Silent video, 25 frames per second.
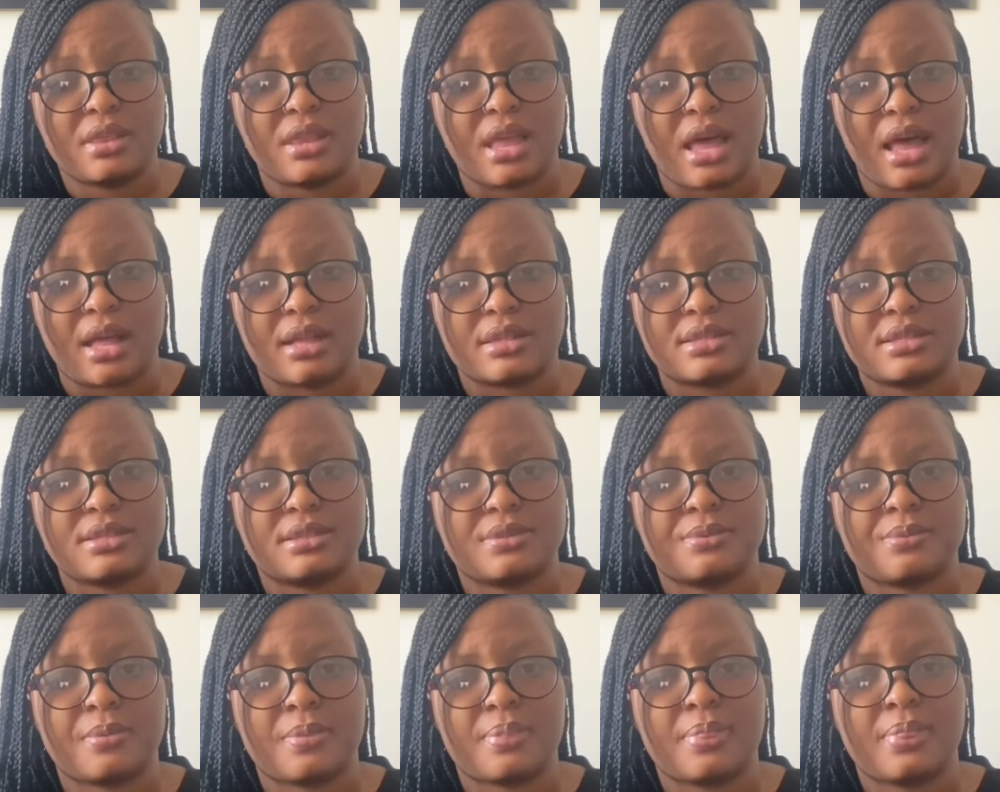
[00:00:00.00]
that
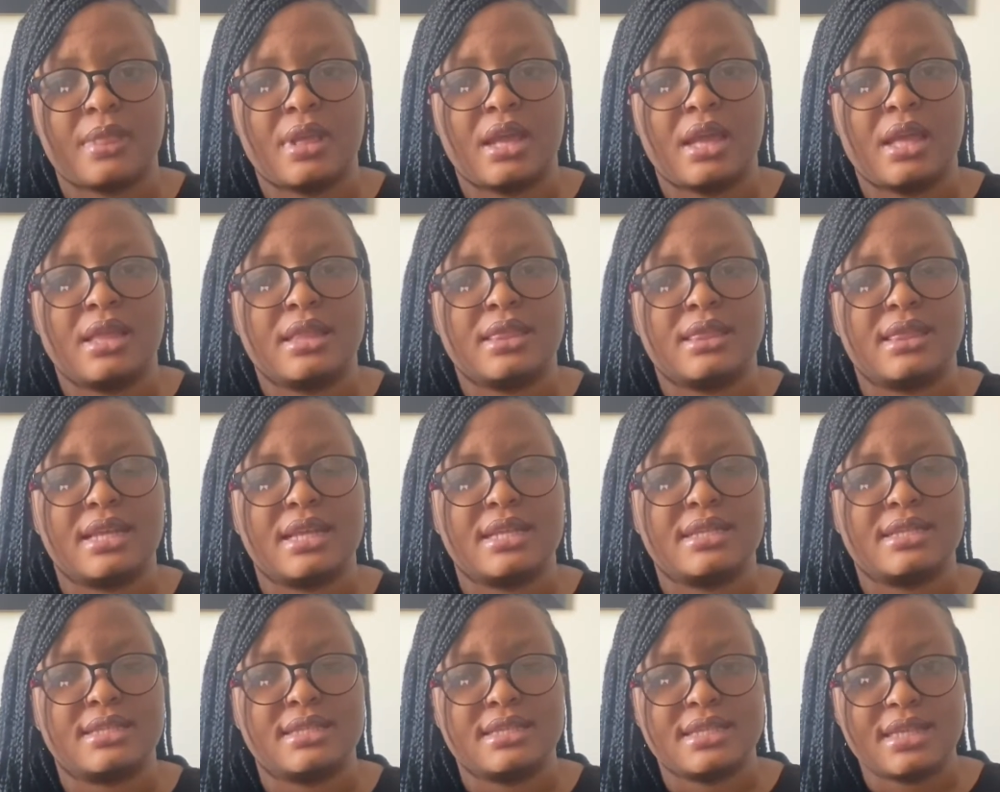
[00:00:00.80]
the
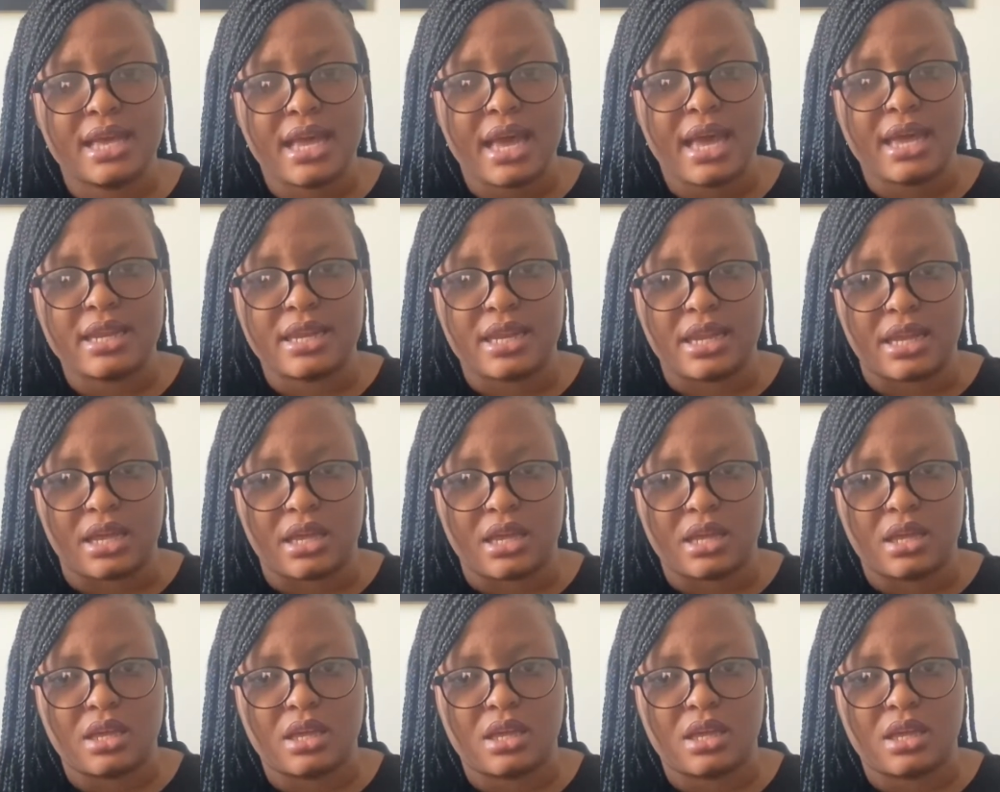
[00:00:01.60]
DNA